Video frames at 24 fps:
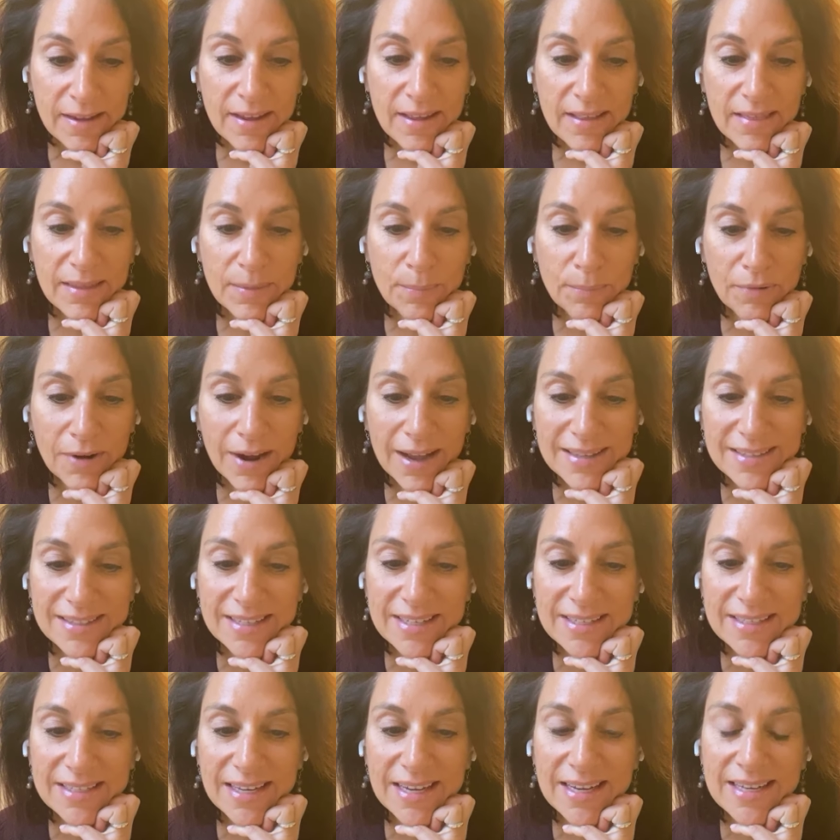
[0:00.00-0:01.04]
the
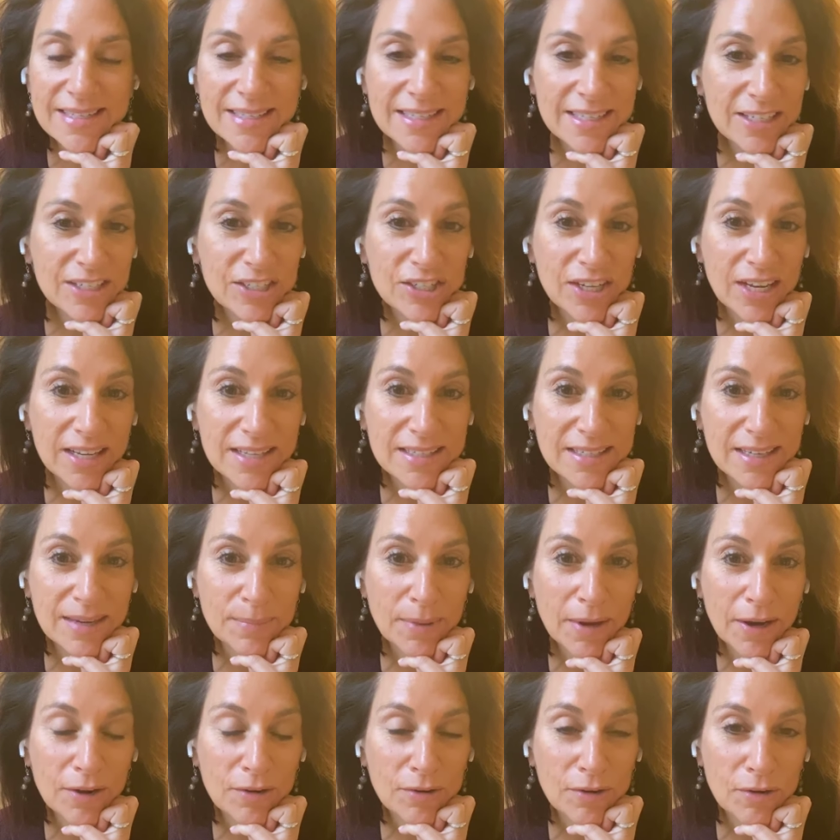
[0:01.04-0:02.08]
process isn't just
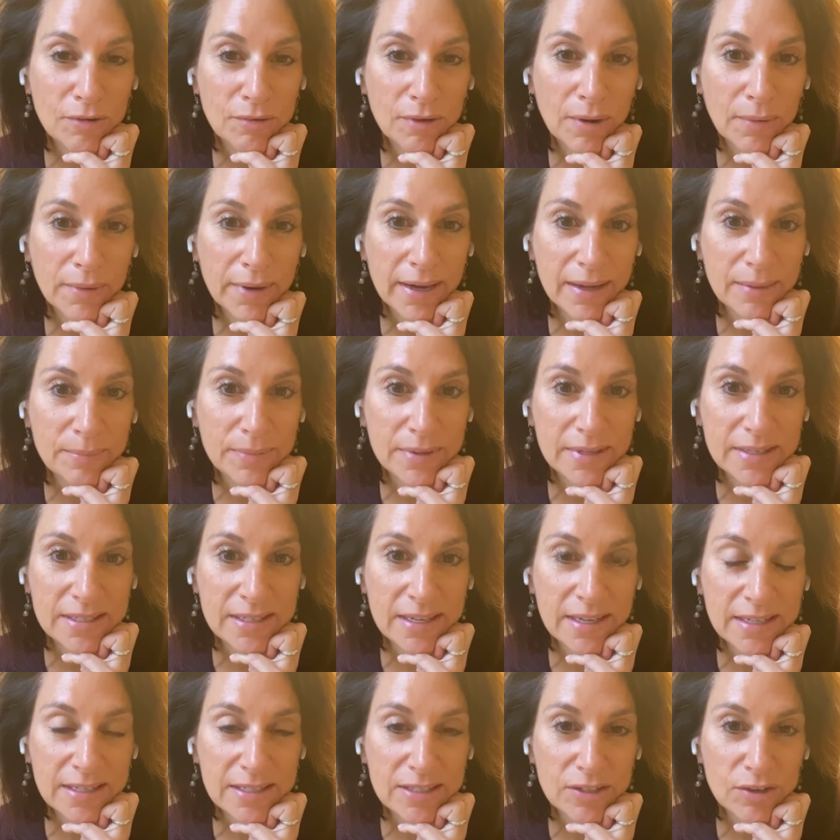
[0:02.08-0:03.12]
about growing a
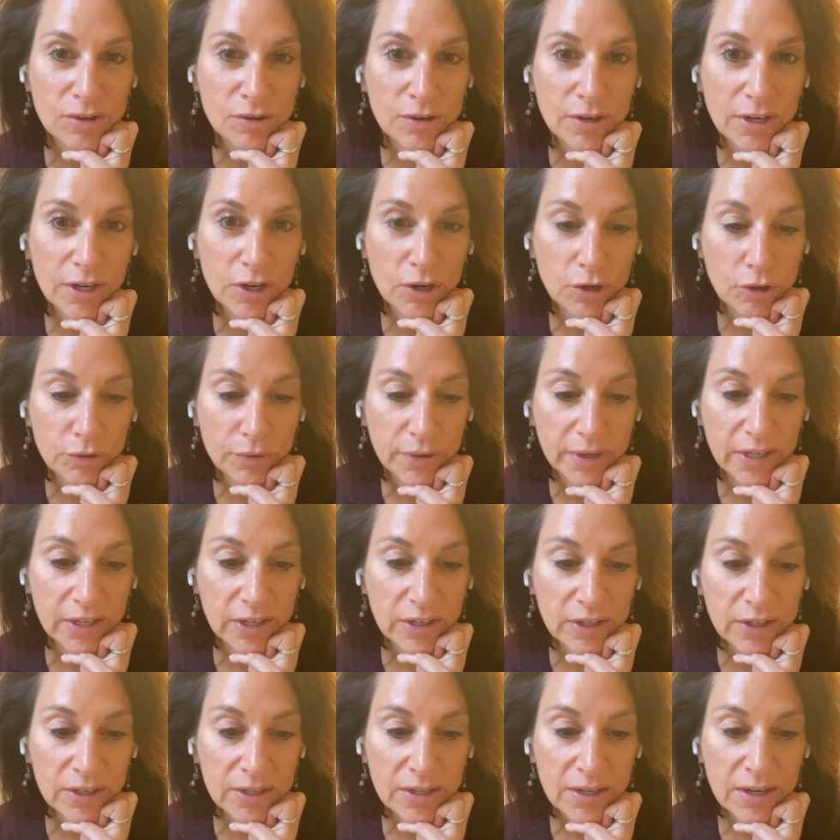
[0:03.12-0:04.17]
business or a
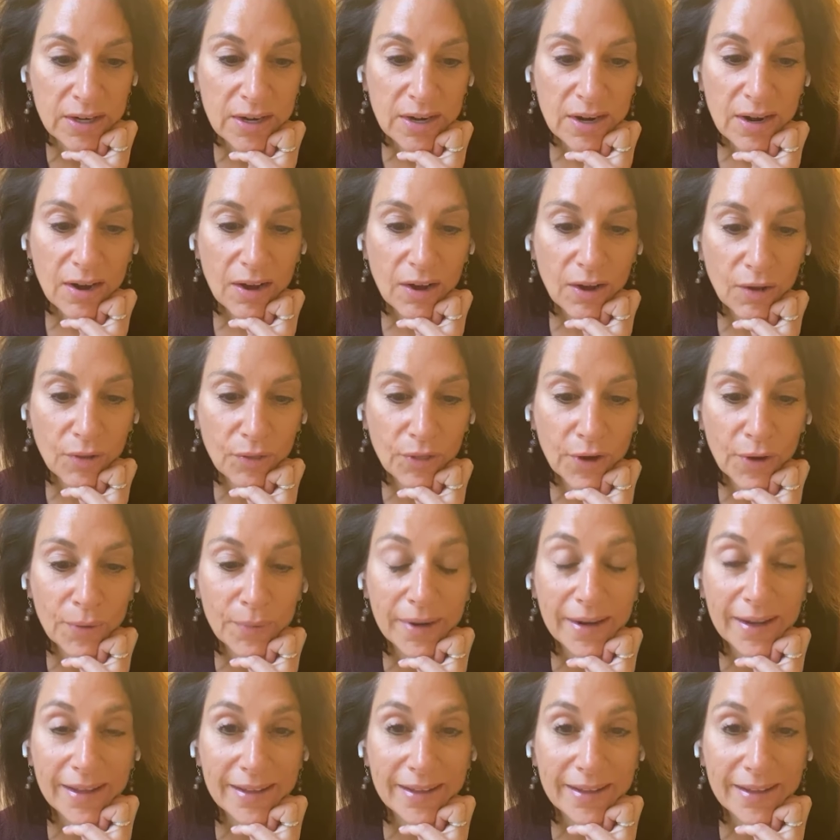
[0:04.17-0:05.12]
career, although it